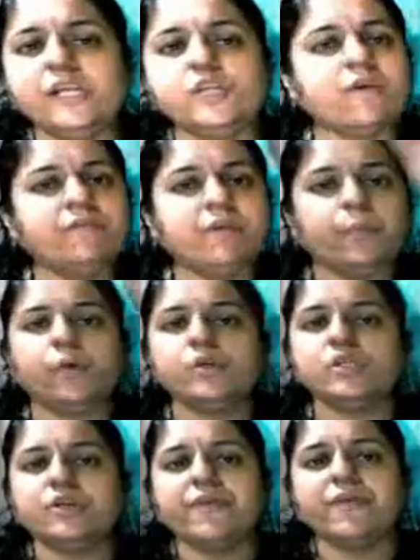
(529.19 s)
you have
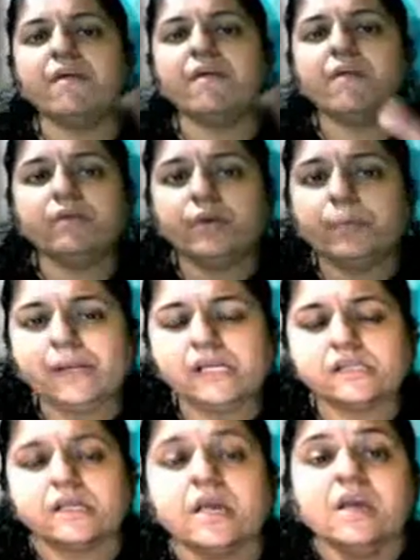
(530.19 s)
deposited 500 rupees.